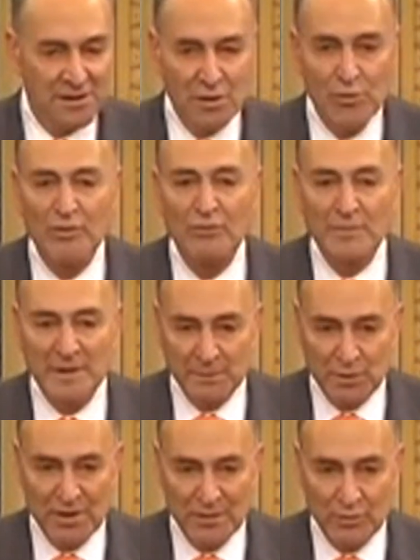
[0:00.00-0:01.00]
we
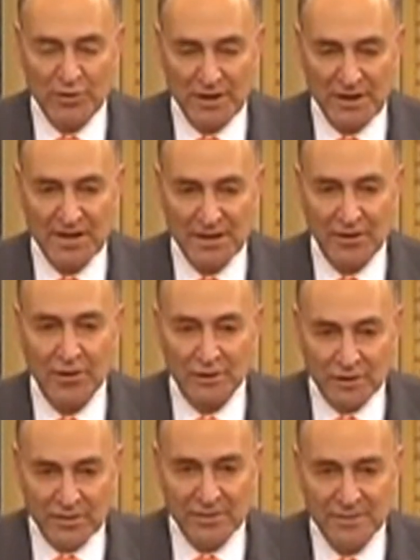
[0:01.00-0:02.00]
remember them when they get
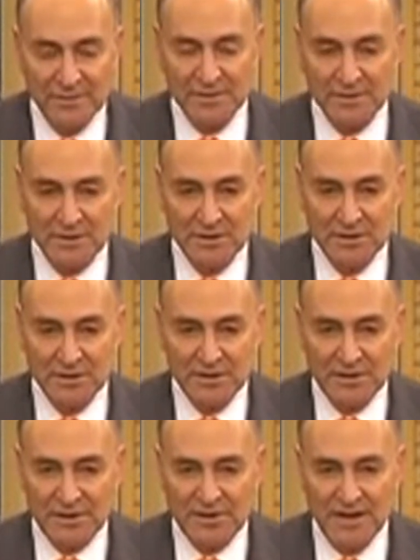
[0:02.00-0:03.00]
hurt
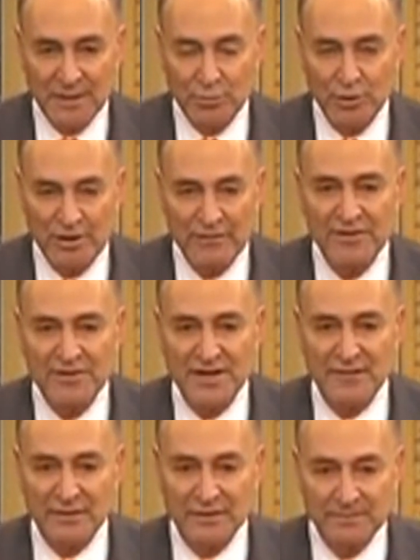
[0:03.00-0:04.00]
in that brave
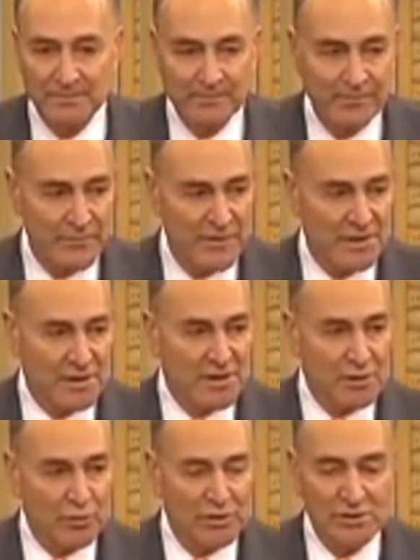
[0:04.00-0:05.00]
endeavor.
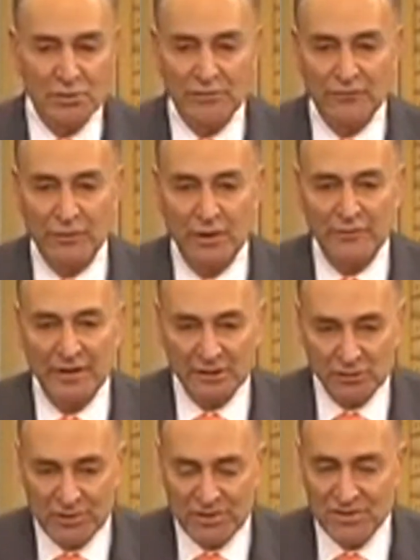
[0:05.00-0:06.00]
We do it for our
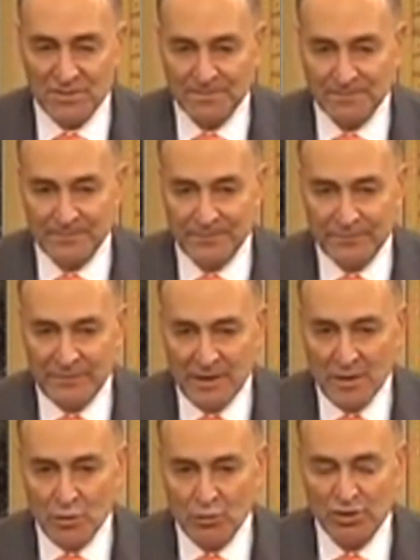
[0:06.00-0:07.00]
veterans.
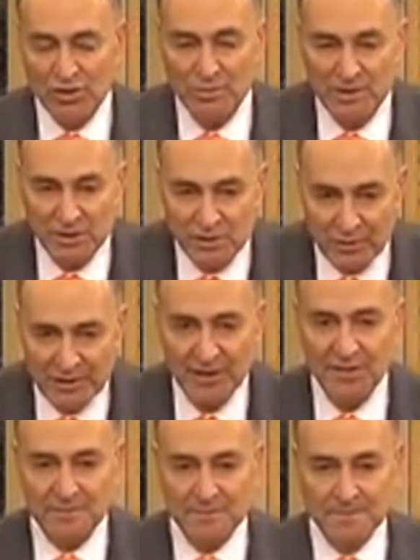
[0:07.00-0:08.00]
We should be doing it
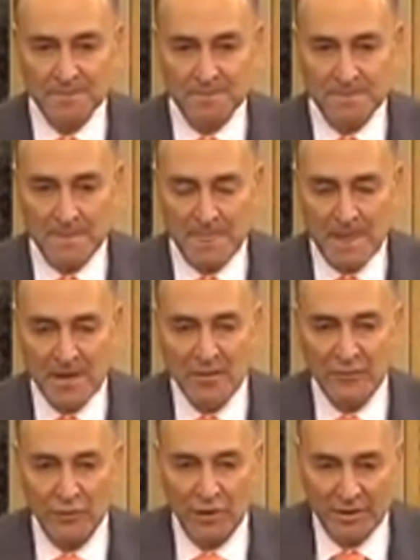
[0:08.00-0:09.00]

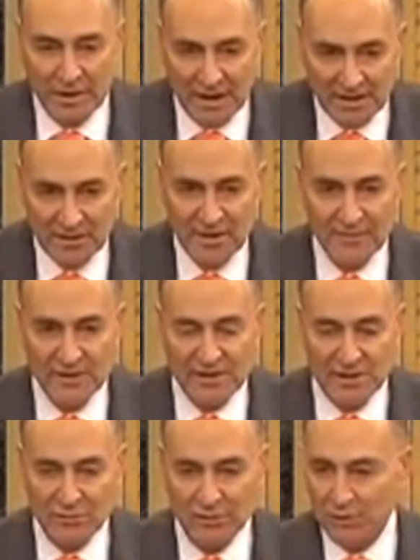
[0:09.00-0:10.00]
for our 9/11
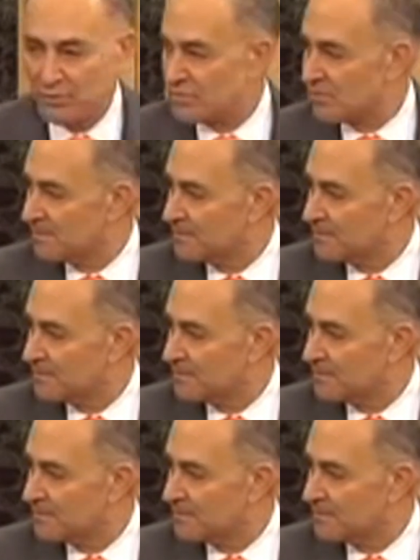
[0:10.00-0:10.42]
heroes,